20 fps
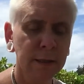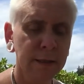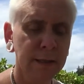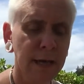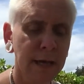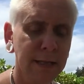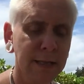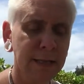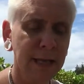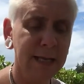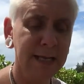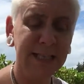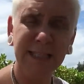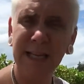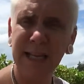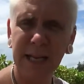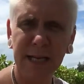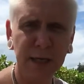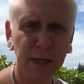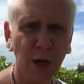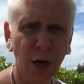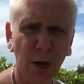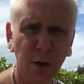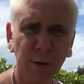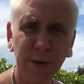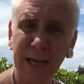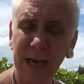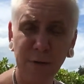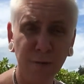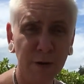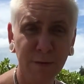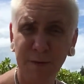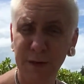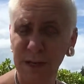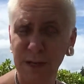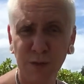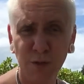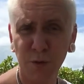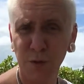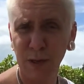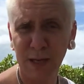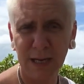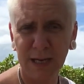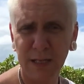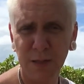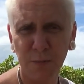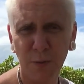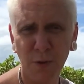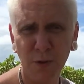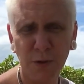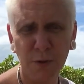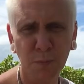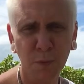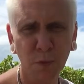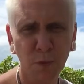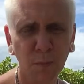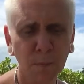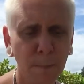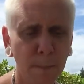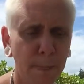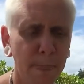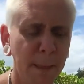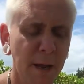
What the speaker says: then they need to let it go, get rid of it as quickly as possible.